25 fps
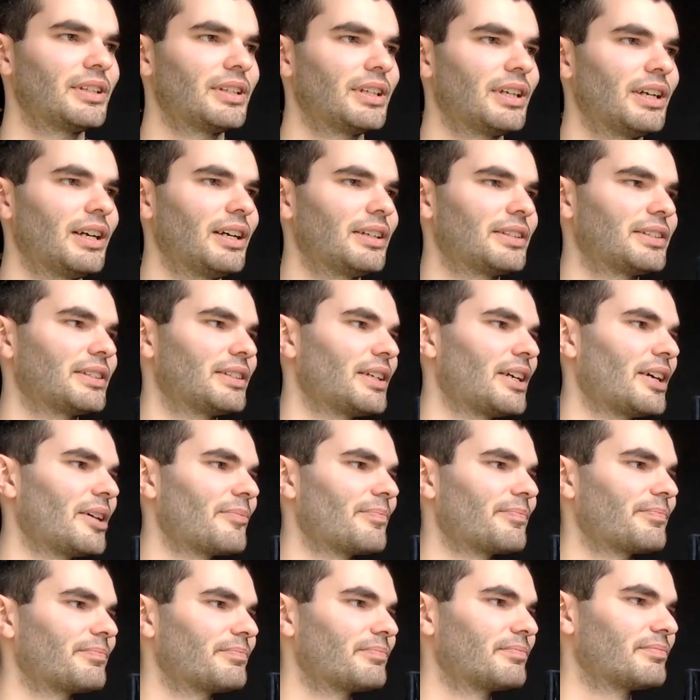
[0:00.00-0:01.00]
I don't know.
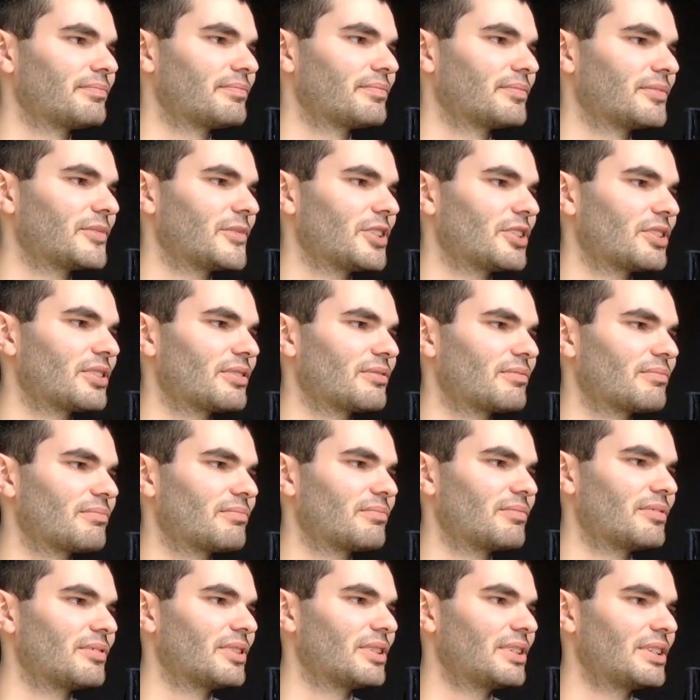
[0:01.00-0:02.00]
Just,
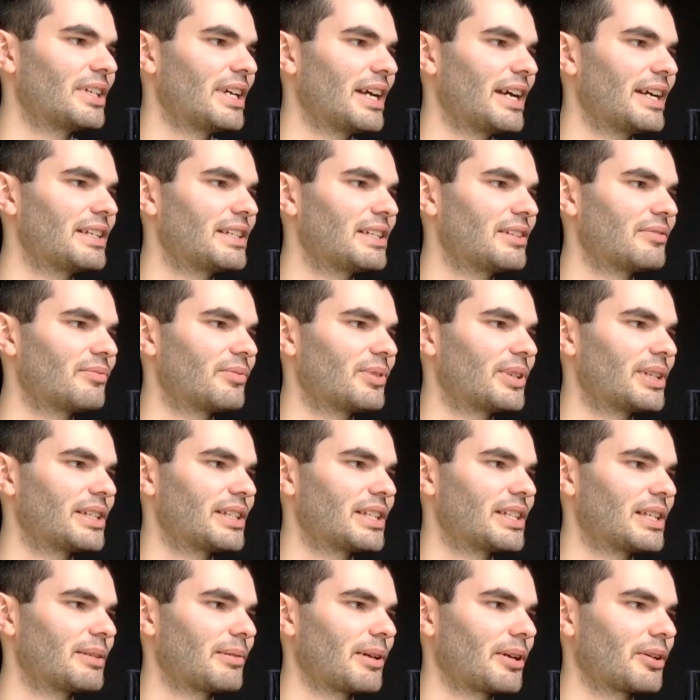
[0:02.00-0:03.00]
yeah, it didn't really
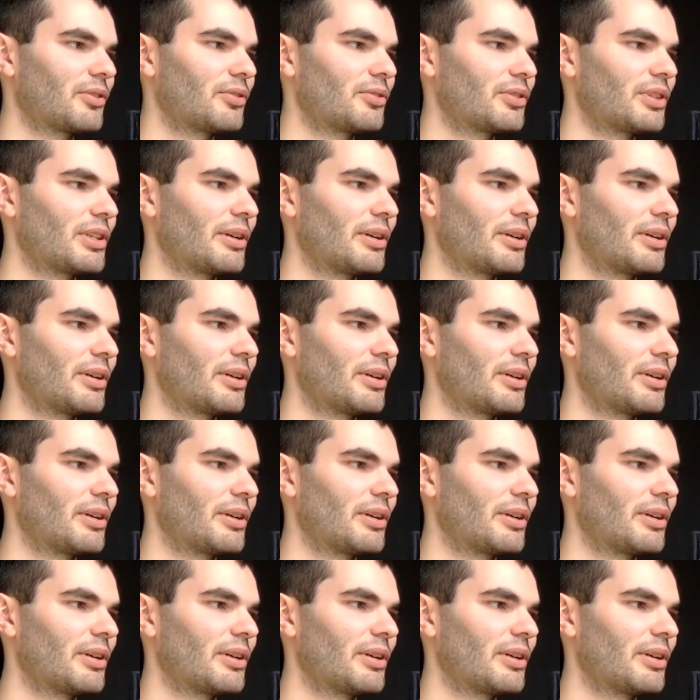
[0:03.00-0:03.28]
seem that good.